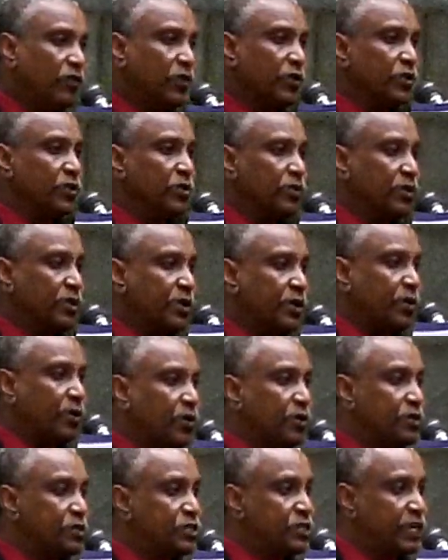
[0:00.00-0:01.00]
for your
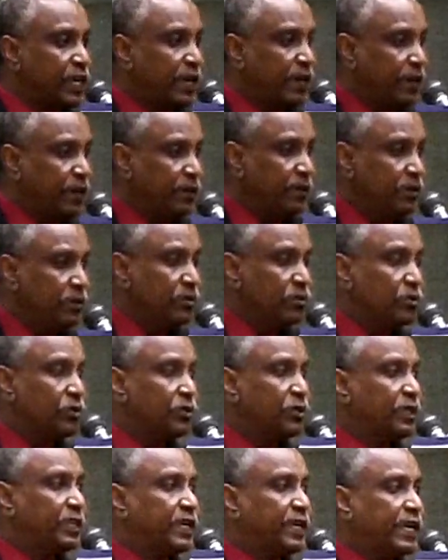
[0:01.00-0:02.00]
concern, your
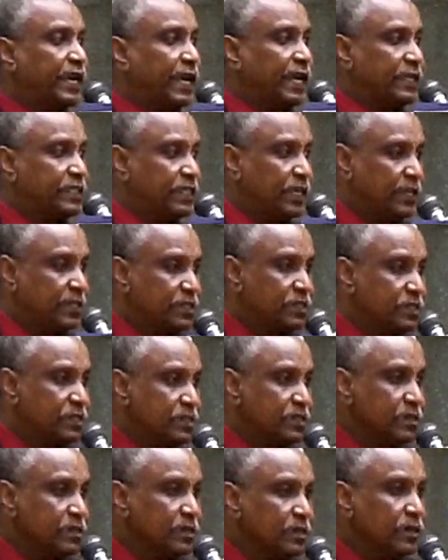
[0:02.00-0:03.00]

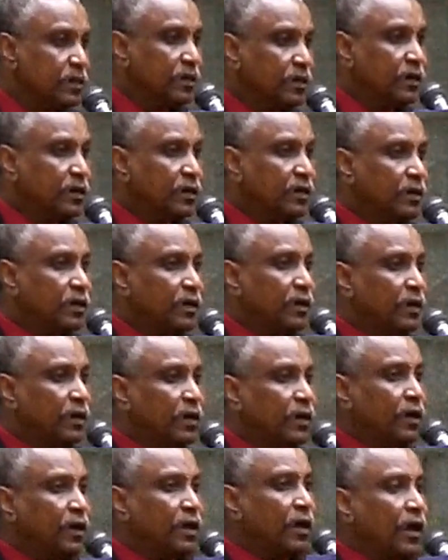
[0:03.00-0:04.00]
dedications,
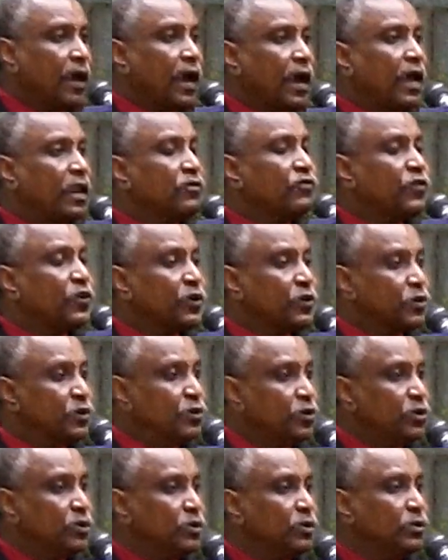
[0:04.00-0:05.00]
and for
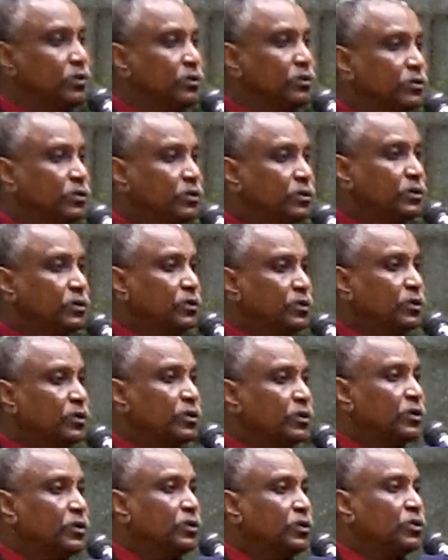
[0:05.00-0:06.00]
you
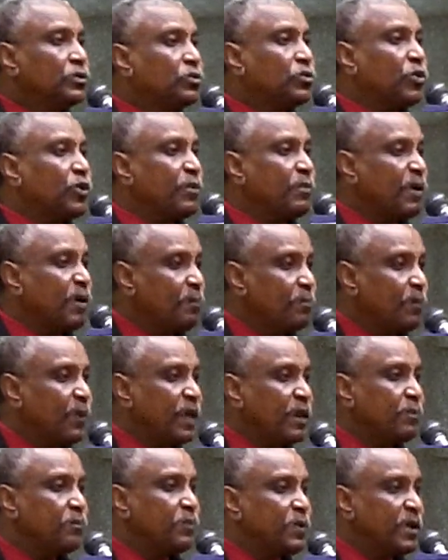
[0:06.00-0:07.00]
to
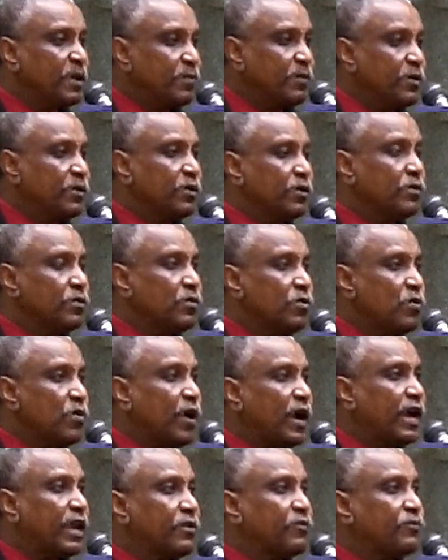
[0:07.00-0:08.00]
remember people who
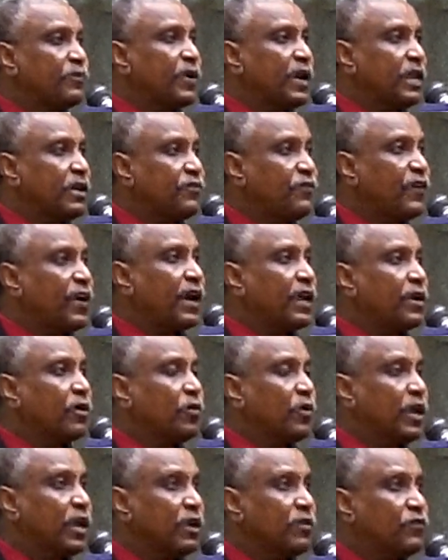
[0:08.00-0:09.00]
are very far
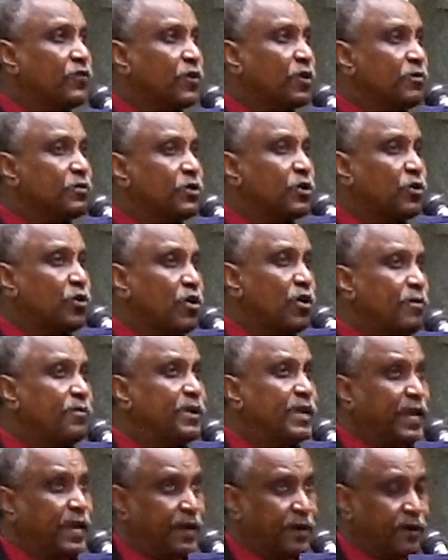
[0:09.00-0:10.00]
away from your home
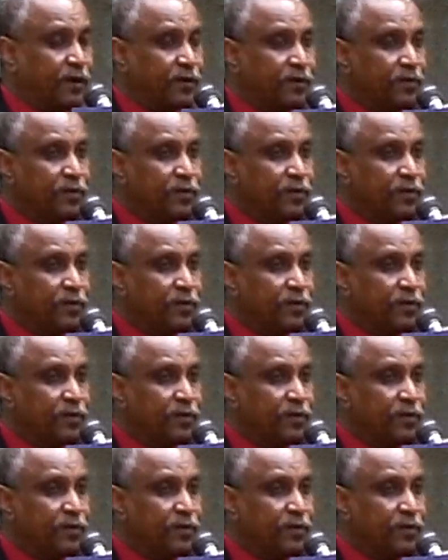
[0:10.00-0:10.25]
here.